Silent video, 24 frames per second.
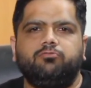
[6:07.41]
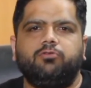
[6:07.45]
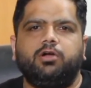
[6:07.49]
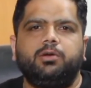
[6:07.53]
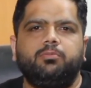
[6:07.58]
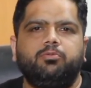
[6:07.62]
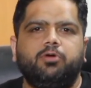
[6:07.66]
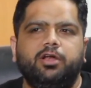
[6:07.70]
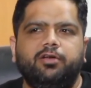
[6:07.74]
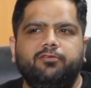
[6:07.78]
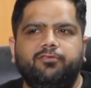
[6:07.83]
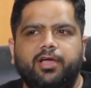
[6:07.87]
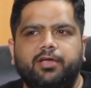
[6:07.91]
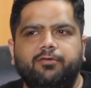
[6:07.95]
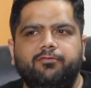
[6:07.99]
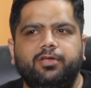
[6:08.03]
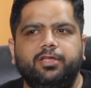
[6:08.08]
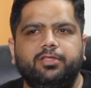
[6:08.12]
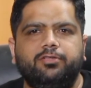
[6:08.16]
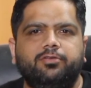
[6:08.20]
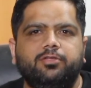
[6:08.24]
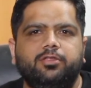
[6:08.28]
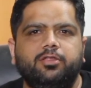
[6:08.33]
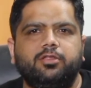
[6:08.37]
1.5
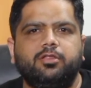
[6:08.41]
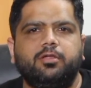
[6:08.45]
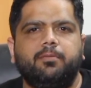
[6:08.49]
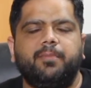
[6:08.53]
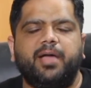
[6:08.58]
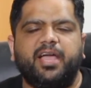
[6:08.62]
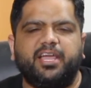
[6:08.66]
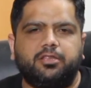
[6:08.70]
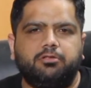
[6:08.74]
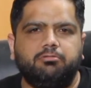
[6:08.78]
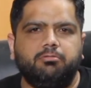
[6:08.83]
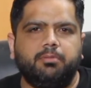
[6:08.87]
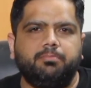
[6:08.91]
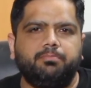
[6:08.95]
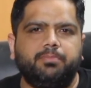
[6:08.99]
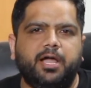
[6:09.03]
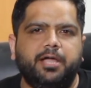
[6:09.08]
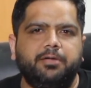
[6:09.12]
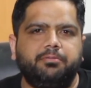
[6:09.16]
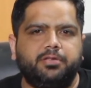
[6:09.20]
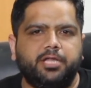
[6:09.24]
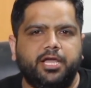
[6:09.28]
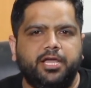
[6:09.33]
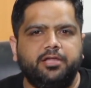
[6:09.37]
inches is the maximum
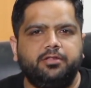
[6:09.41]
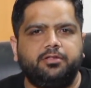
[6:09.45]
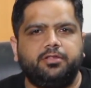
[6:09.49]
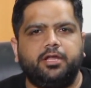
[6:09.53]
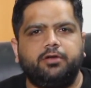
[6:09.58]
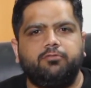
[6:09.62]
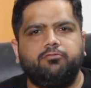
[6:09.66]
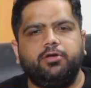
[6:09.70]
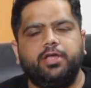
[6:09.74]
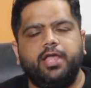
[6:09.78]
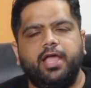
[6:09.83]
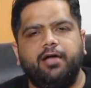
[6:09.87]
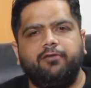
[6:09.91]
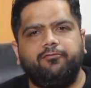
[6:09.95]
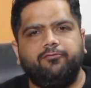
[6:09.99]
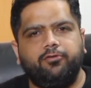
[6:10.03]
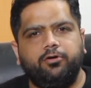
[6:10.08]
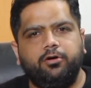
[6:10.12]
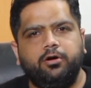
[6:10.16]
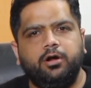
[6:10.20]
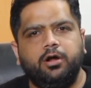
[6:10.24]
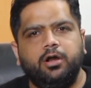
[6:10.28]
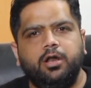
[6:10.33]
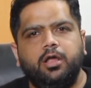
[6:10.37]
pipe size that we have
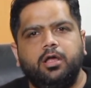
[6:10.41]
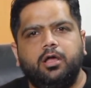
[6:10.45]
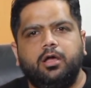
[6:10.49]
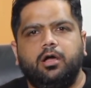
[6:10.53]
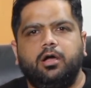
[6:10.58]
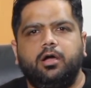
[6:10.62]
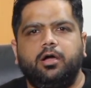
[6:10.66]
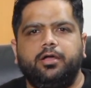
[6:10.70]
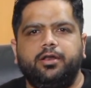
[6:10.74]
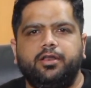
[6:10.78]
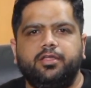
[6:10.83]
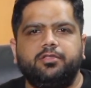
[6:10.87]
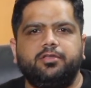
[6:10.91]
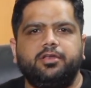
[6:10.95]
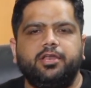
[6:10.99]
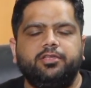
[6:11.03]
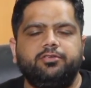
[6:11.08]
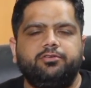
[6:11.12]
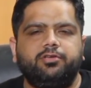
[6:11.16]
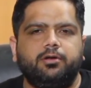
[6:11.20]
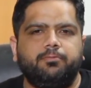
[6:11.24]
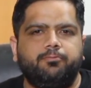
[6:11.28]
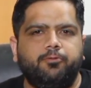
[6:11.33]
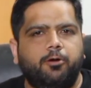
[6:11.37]
for
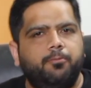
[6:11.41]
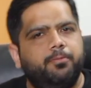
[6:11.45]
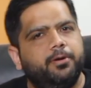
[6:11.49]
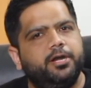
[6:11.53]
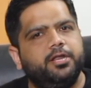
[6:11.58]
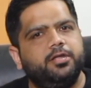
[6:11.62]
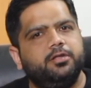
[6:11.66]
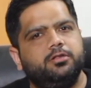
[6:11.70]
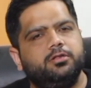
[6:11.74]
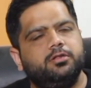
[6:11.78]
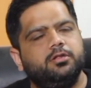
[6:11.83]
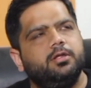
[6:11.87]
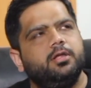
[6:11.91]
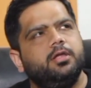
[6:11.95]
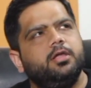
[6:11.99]
residential properties.